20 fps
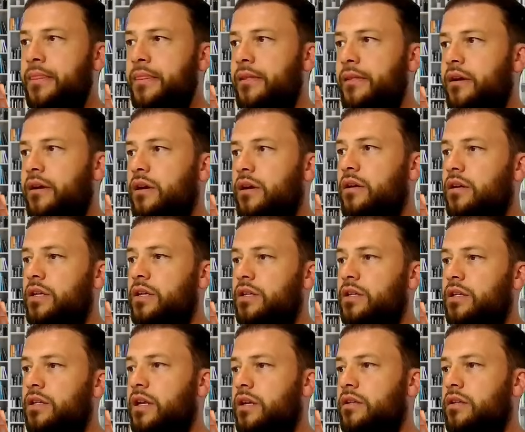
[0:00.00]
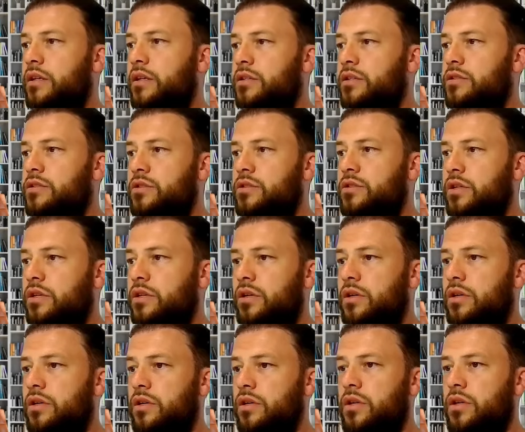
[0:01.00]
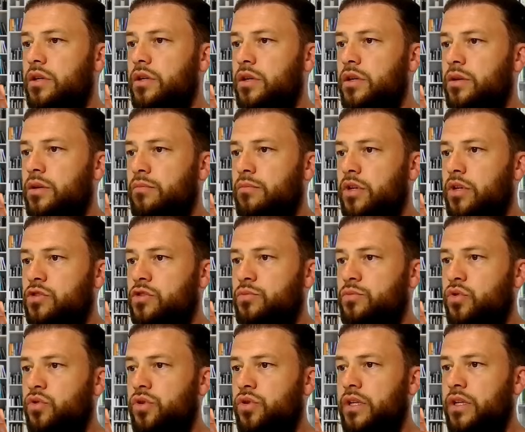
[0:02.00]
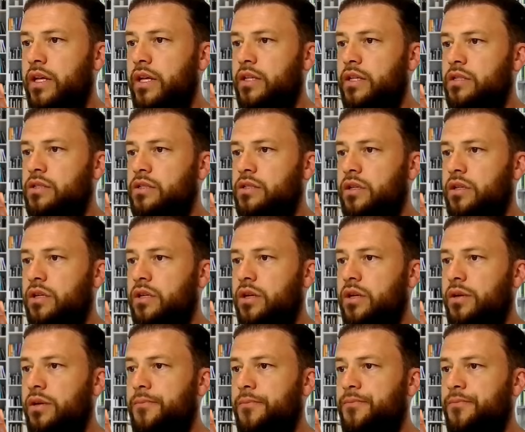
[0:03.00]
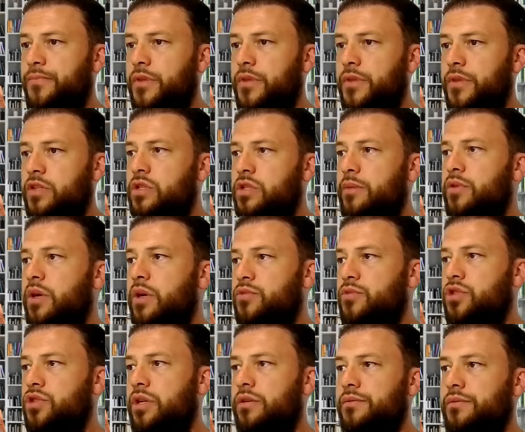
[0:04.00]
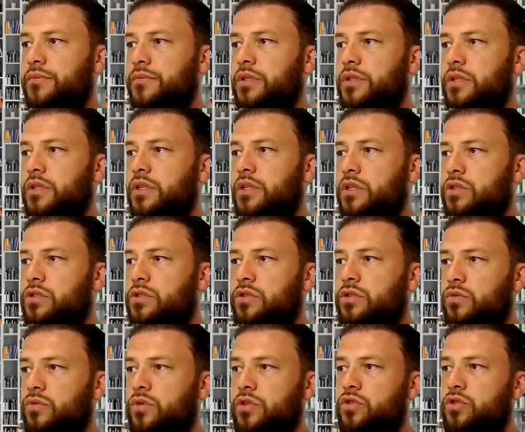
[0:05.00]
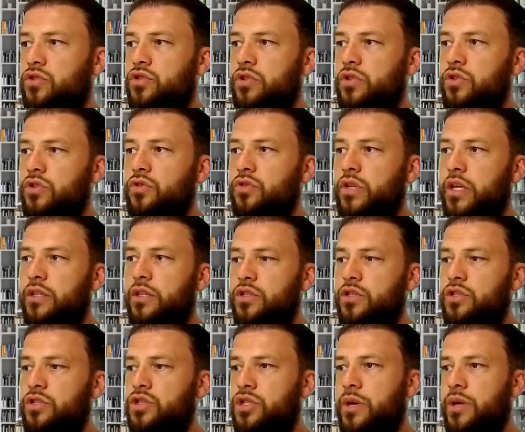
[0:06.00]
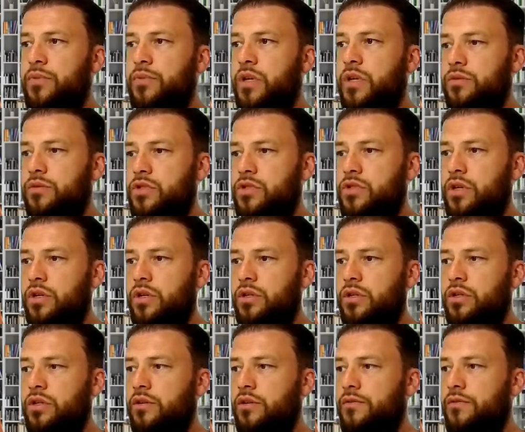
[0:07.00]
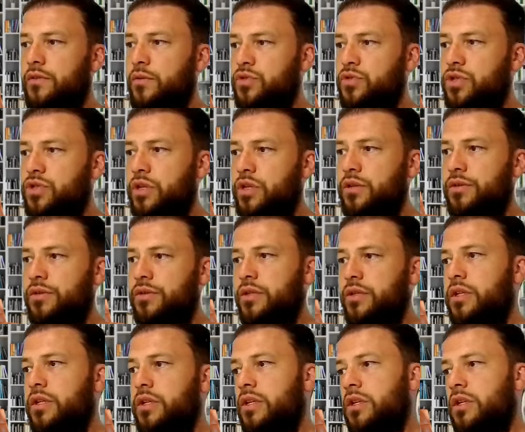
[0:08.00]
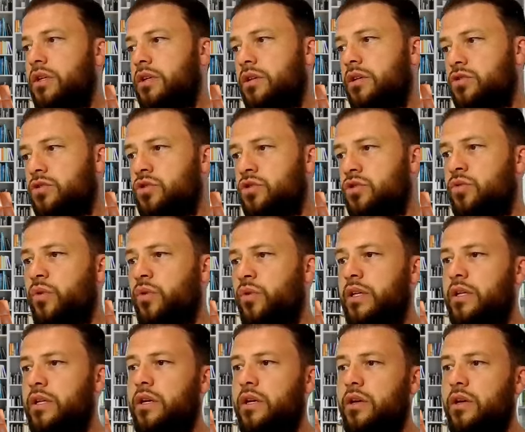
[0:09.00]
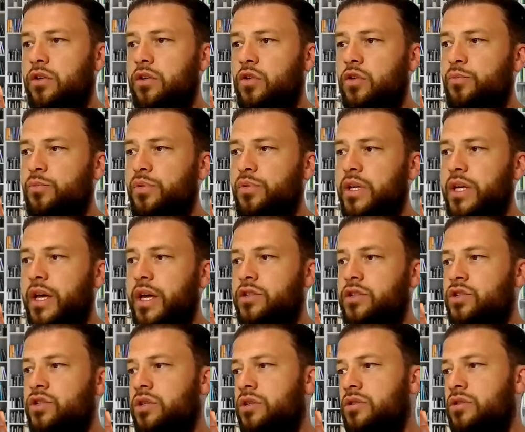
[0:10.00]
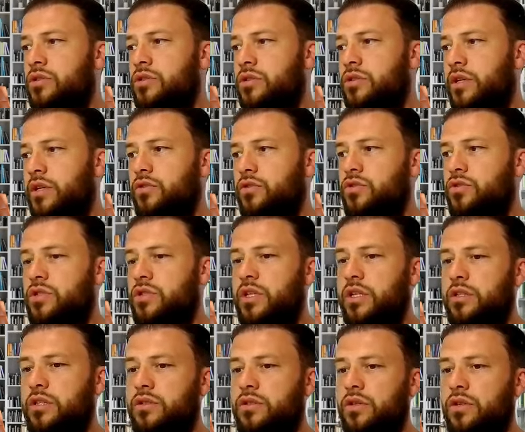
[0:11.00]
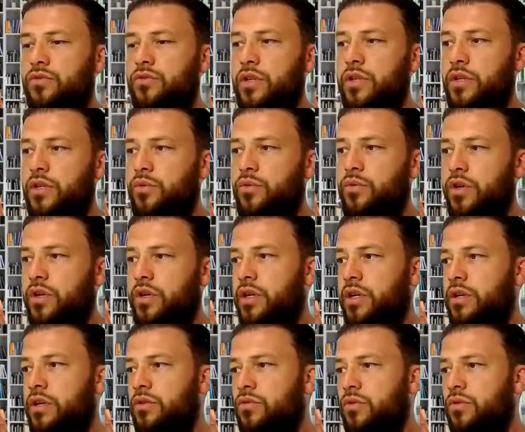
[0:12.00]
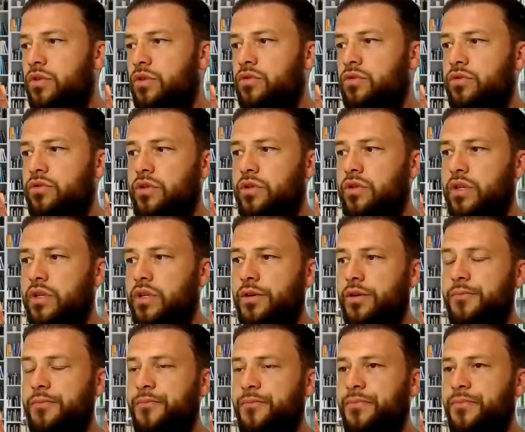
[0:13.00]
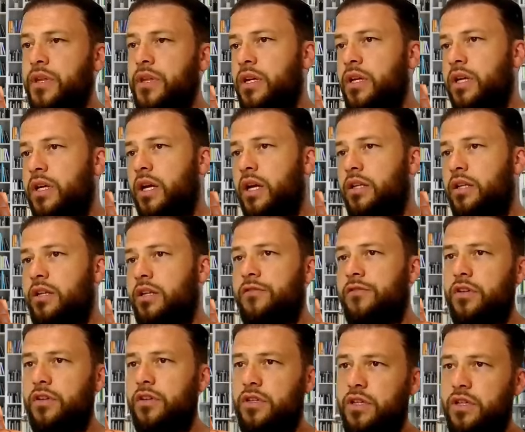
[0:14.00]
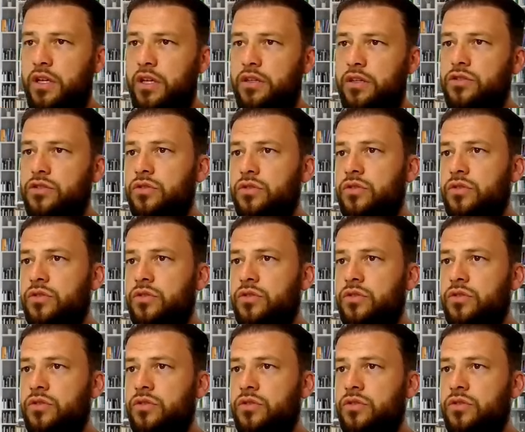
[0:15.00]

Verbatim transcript: Uh, and there, there is uh, much more. That is the um, Saptamsha. So you want to look at the Saptamsha, the Navamsha. Also, when there are complications and you see it's not really working, you want to look uh, at different things.